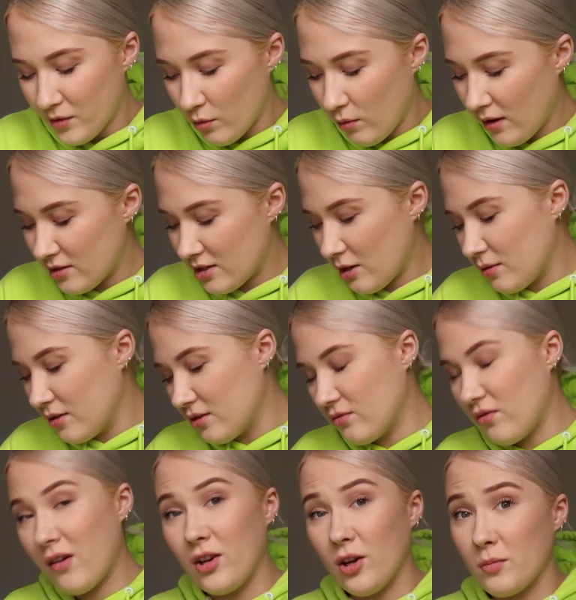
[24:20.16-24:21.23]
whilst I was
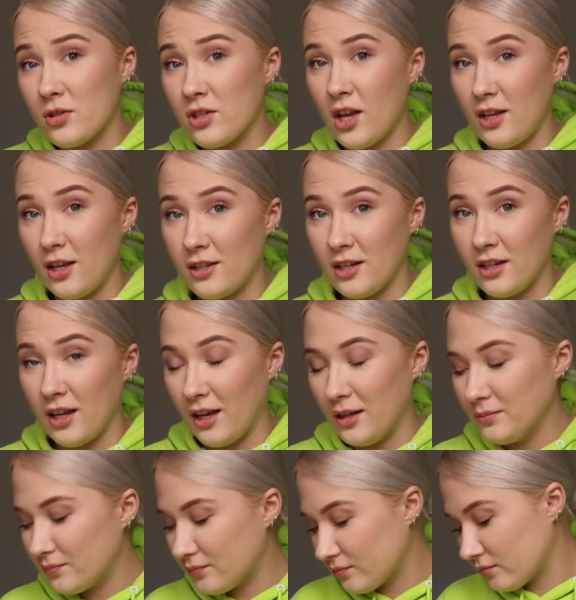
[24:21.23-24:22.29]
very upset
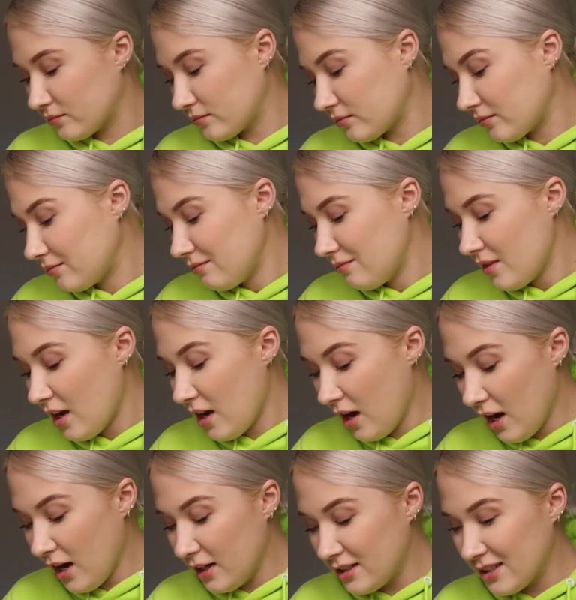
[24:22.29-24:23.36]
yesterday,
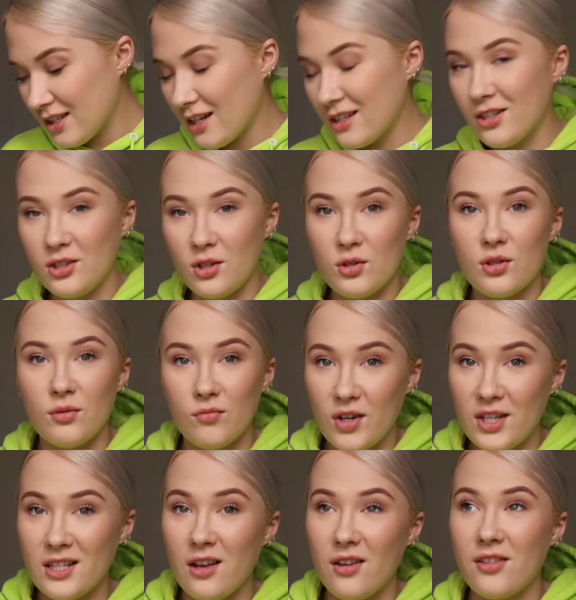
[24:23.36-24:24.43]
I decided to do some
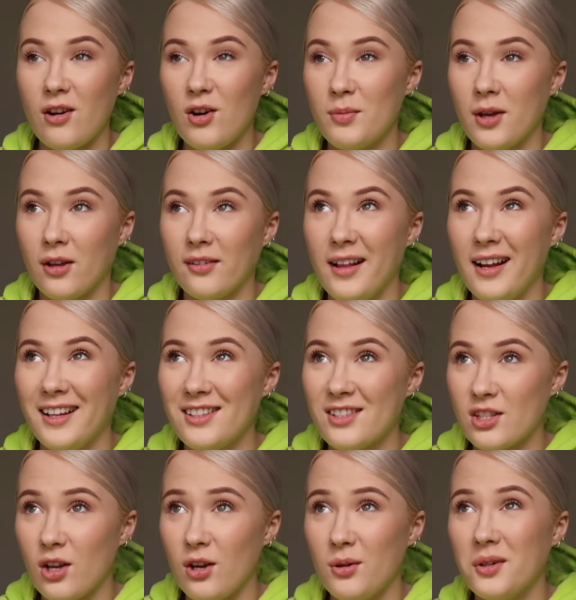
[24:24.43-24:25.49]
retail therapy online.
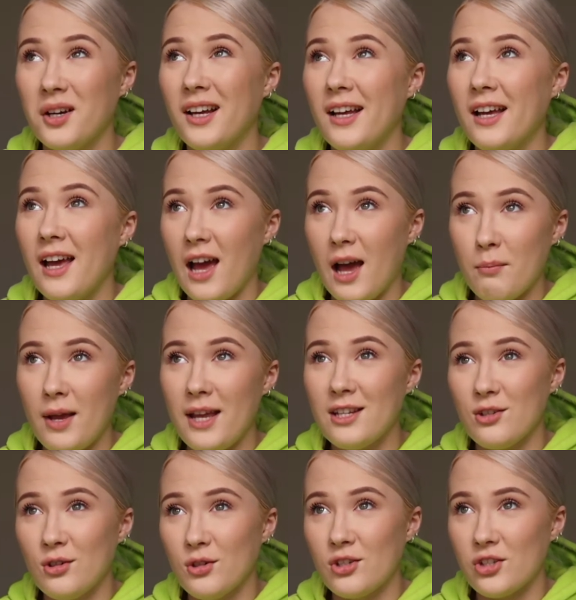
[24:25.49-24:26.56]
So I made
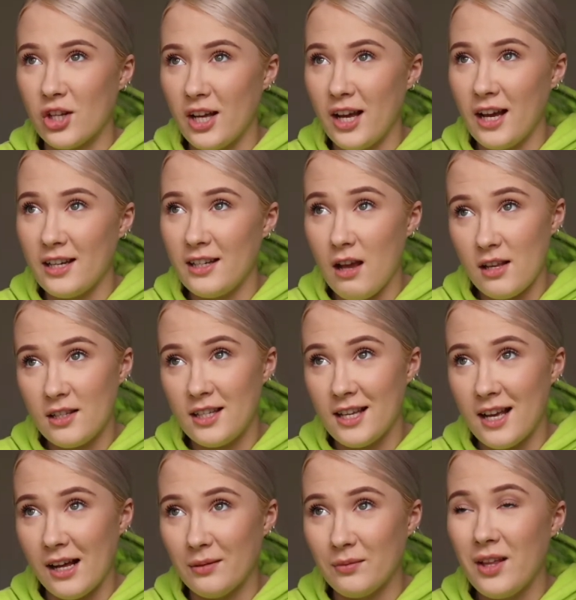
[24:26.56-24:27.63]
an order at Nasty
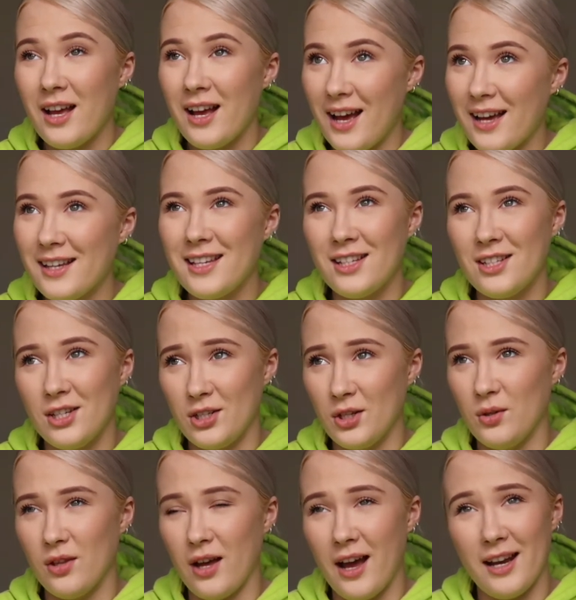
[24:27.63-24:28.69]
Gal. I tend to
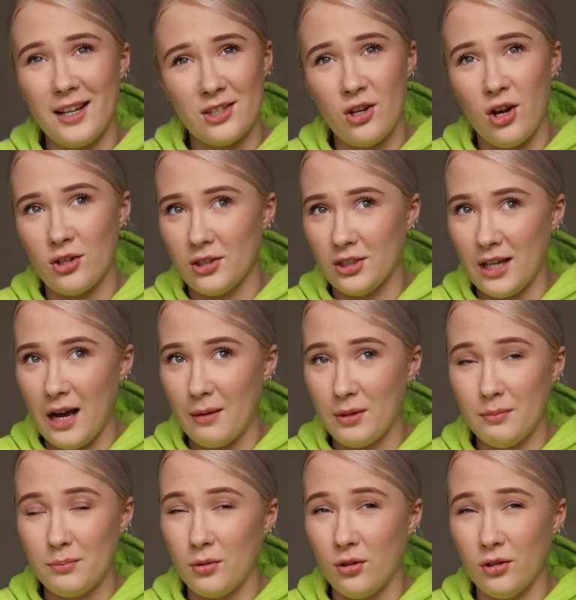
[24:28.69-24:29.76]
do that and it's not a good
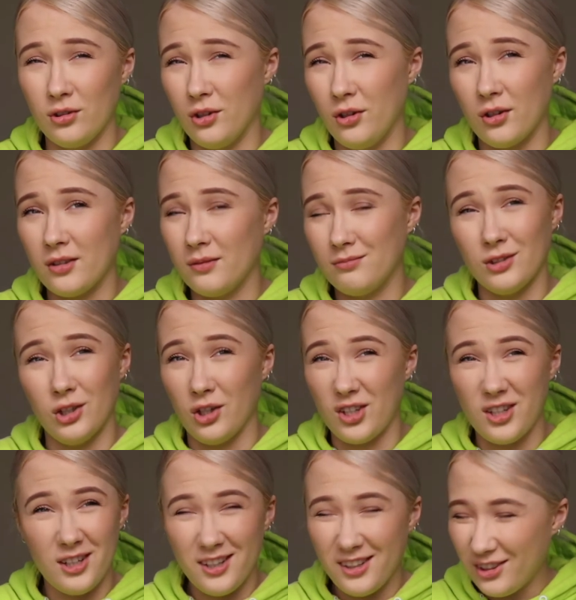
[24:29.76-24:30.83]
habit, but
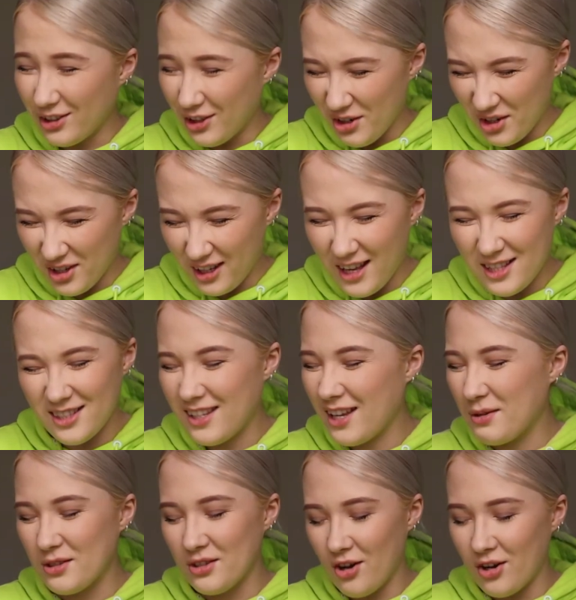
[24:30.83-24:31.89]
look, yesterday
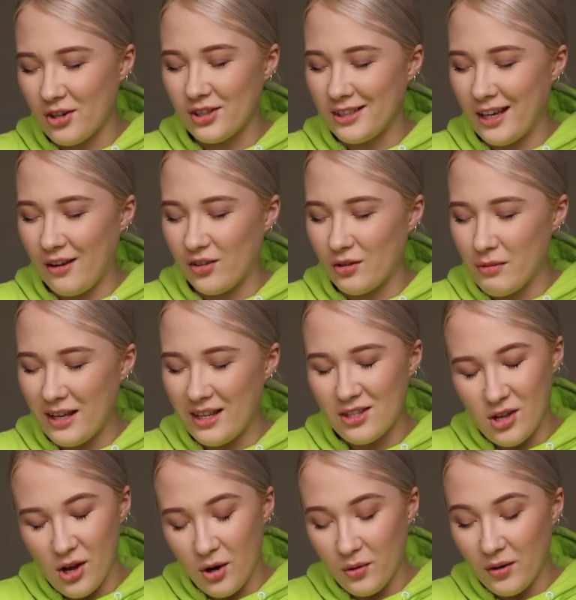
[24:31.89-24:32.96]
was not a good day for me.
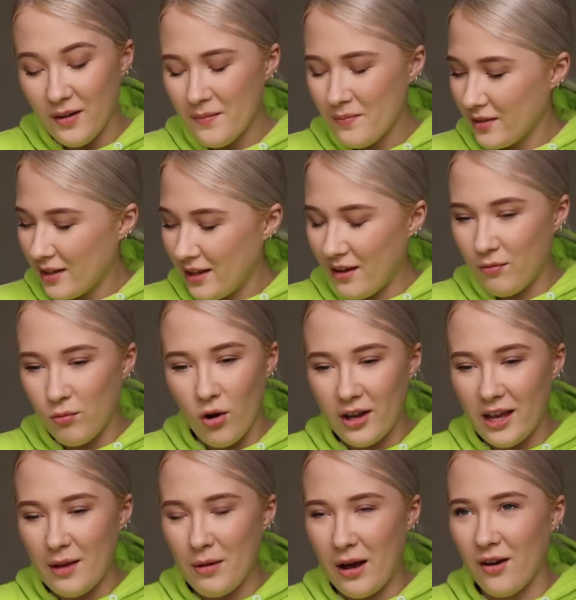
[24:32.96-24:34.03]
So if what
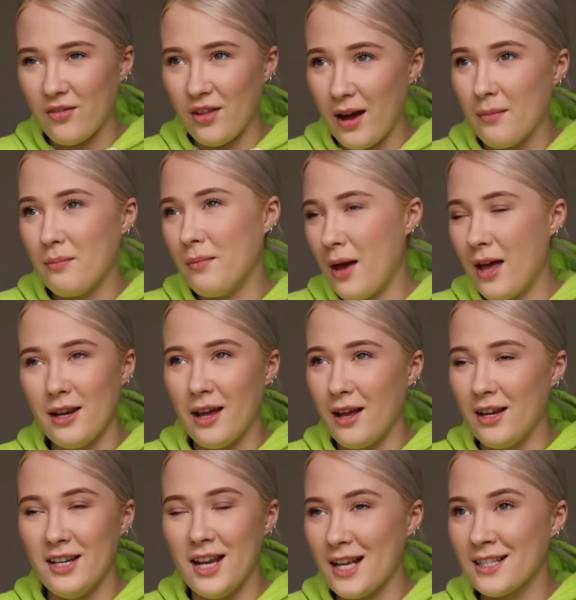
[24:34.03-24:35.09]
came out of that meant
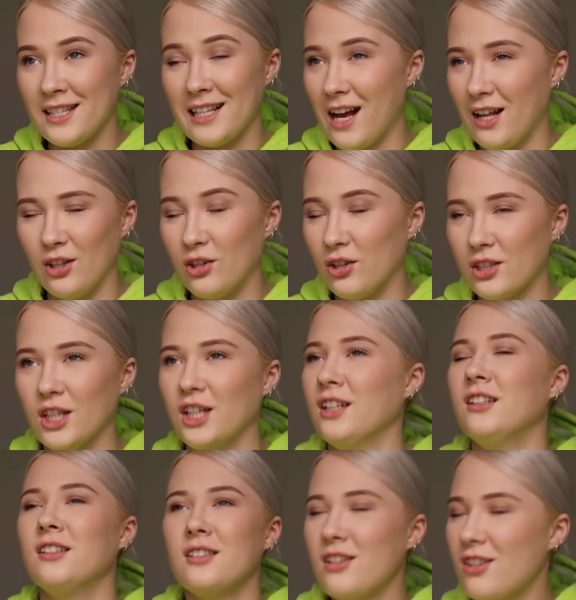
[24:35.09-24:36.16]
a Nasty Gal order,
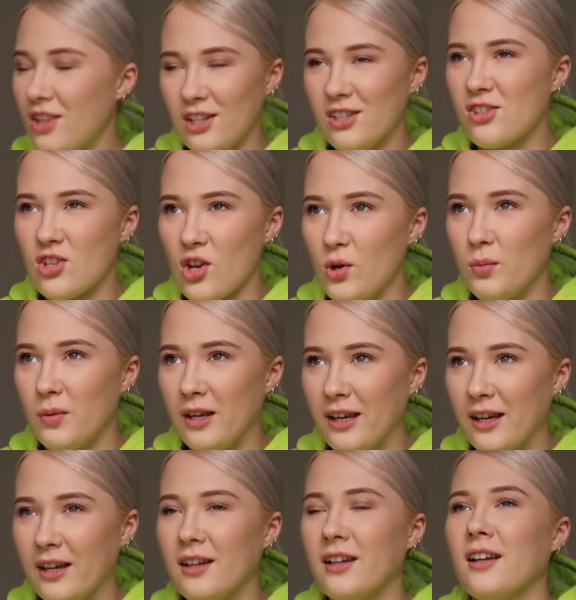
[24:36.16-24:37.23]
then so be
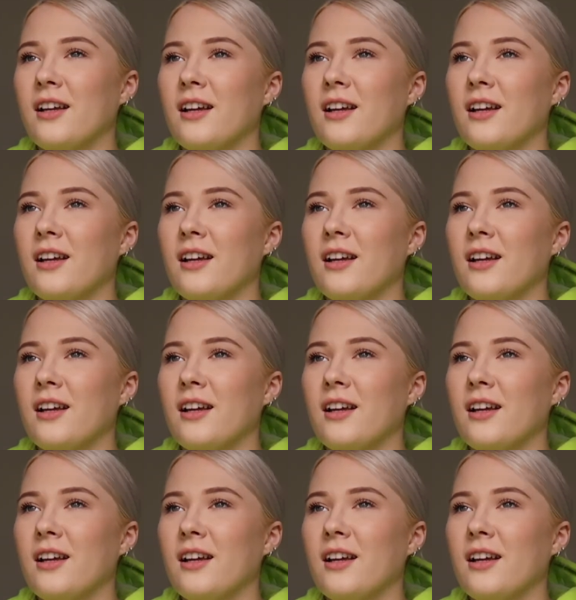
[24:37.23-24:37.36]
it.